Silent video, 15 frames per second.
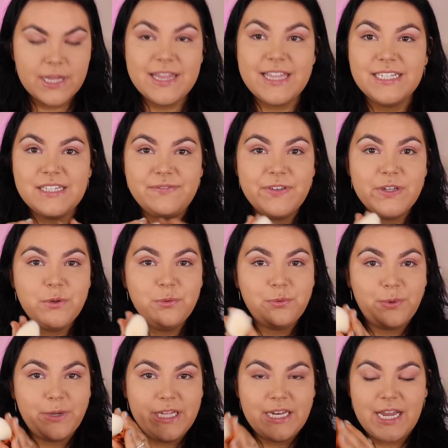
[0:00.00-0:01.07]
these feel
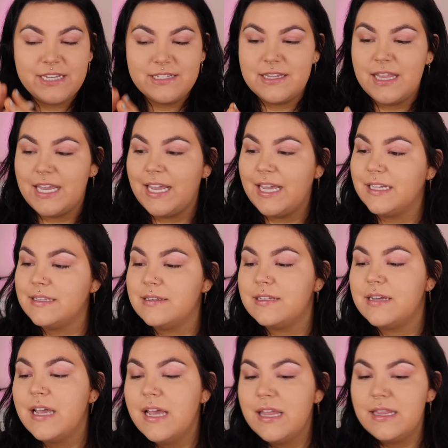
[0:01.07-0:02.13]
really nice in the
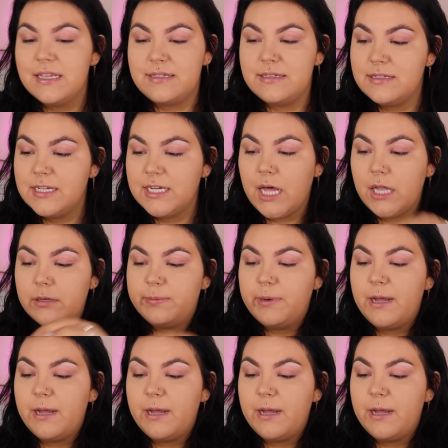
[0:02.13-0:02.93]
hands. This is the ColourPop